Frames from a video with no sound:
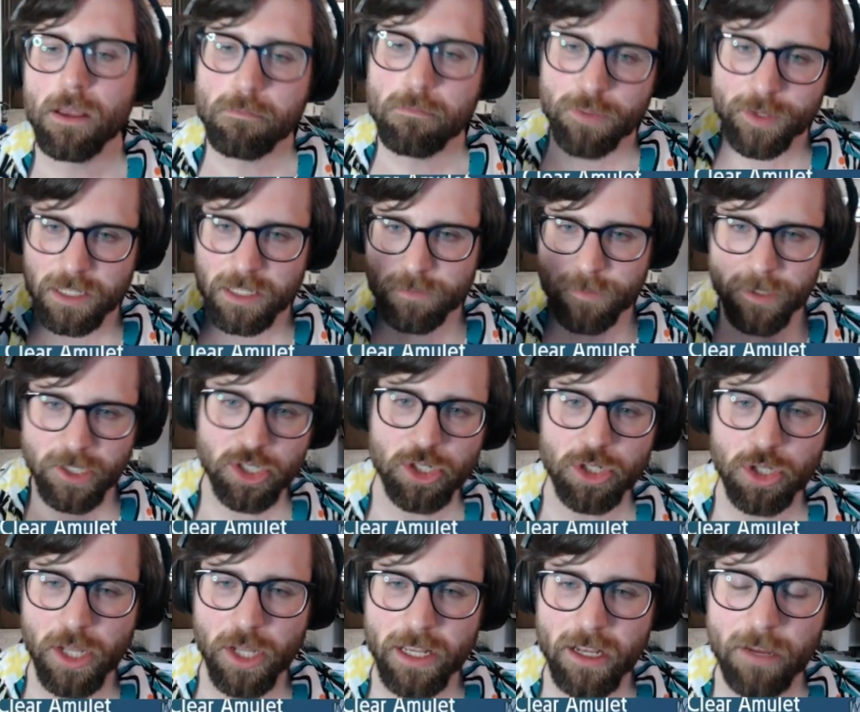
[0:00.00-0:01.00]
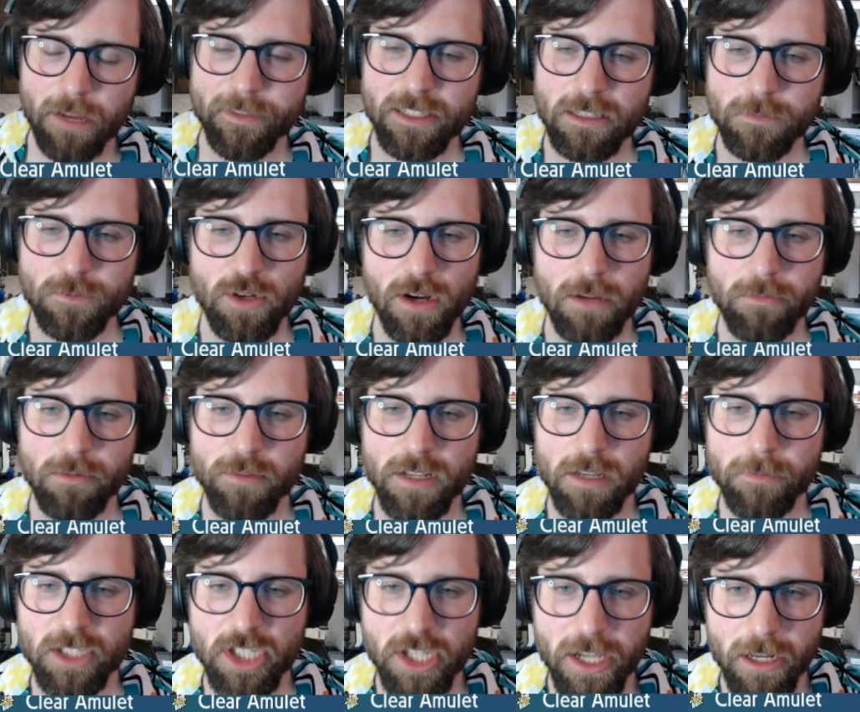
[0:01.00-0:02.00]
Please make sure to like, comment, subscribe, and
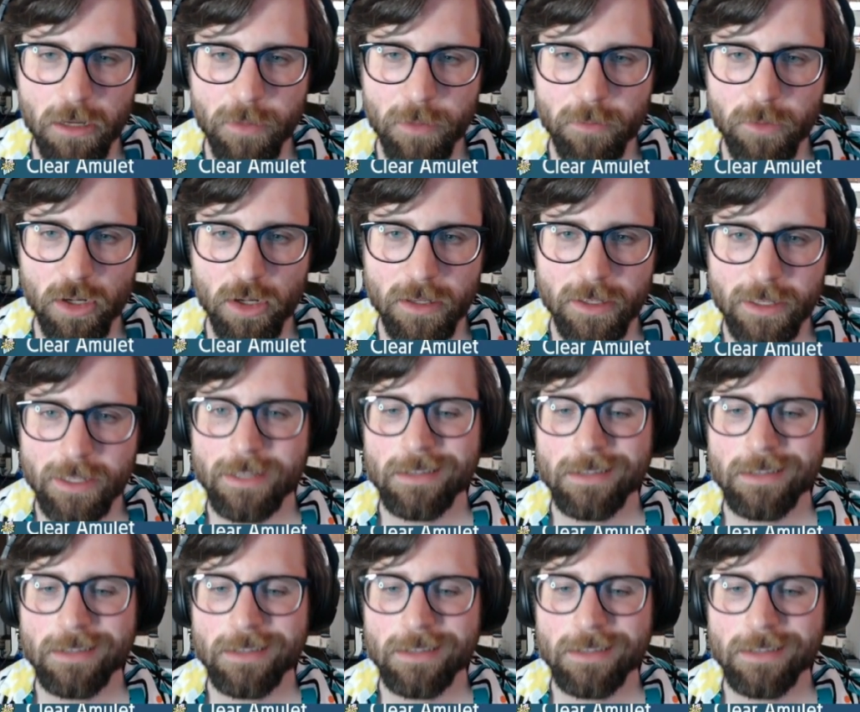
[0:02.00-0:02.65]
become a channel member.